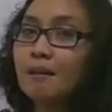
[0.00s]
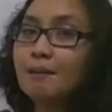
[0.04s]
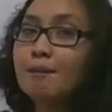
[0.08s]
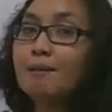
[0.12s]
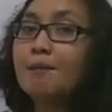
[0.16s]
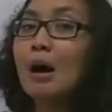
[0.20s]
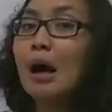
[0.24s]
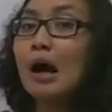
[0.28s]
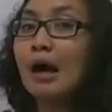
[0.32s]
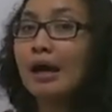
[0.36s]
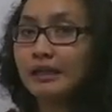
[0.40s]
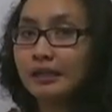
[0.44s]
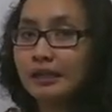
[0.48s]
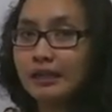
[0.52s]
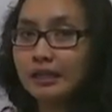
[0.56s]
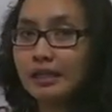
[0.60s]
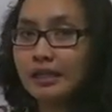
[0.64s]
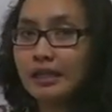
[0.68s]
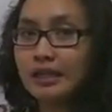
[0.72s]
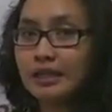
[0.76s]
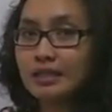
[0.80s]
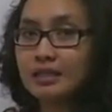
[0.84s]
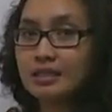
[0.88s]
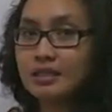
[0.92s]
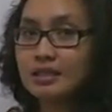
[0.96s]
bond that
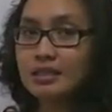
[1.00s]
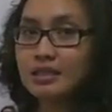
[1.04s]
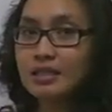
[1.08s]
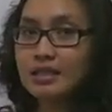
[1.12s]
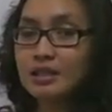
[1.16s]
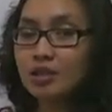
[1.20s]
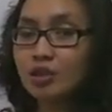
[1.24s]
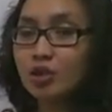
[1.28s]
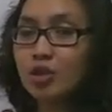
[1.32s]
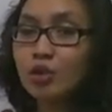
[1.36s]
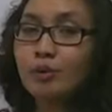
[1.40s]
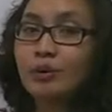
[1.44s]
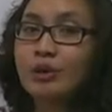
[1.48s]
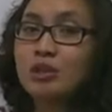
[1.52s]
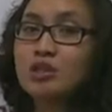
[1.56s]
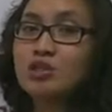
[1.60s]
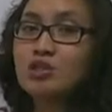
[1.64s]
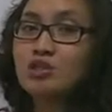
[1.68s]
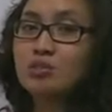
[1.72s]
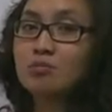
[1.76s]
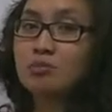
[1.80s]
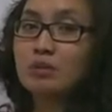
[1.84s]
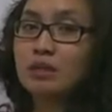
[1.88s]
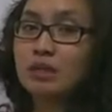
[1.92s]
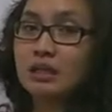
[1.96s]
is going
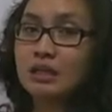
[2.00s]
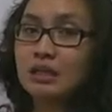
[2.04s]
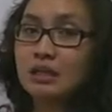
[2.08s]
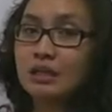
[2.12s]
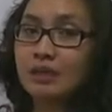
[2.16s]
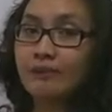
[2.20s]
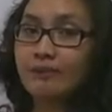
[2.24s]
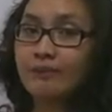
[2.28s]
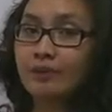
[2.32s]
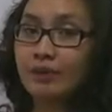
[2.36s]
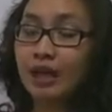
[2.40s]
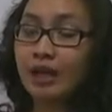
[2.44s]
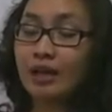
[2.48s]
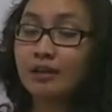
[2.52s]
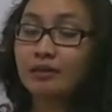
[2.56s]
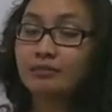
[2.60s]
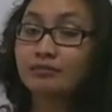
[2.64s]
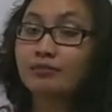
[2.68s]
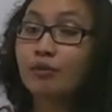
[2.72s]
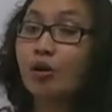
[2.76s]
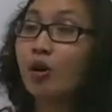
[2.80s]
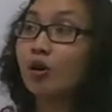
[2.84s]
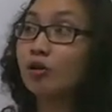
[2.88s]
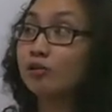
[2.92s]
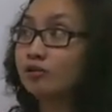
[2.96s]
to be
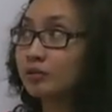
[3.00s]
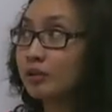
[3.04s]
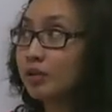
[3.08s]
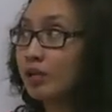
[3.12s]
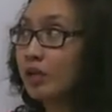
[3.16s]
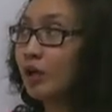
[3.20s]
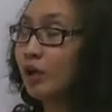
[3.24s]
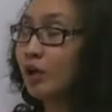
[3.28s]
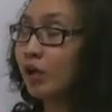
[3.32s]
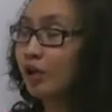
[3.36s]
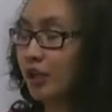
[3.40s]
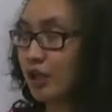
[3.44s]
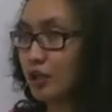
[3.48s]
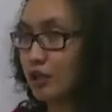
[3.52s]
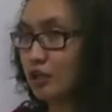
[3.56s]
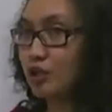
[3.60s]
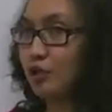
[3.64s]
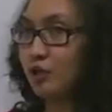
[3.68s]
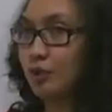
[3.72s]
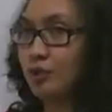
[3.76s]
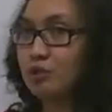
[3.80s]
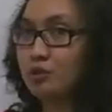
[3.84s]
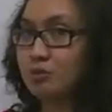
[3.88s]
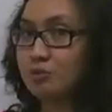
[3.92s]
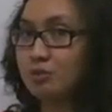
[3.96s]
involved or that's
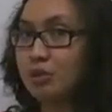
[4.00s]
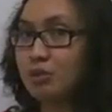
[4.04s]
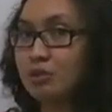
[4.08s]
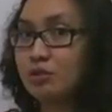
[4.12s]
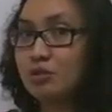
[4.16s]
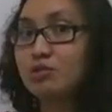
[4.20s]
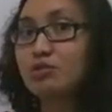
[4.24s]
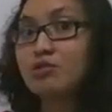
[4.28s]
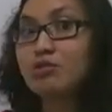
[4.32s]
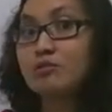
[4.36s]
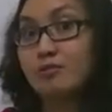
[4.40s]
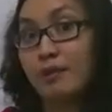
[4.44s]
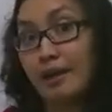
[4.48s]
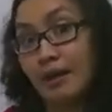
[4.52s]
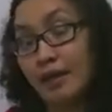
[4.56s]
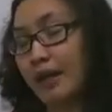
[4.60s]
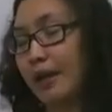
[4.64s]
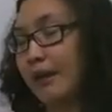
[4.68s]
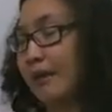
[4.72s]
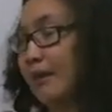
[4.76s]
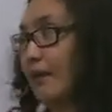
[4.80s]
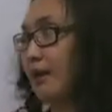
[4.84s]
going to be used by